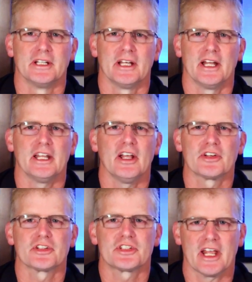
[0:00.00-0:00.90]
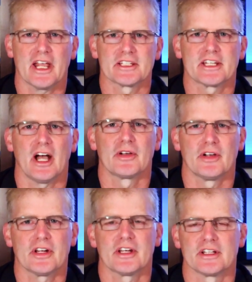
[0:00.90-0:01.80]
And he understands how
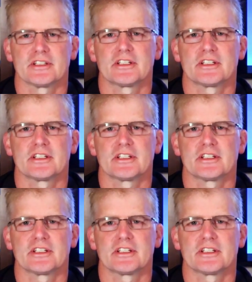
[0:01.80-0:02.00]
good it is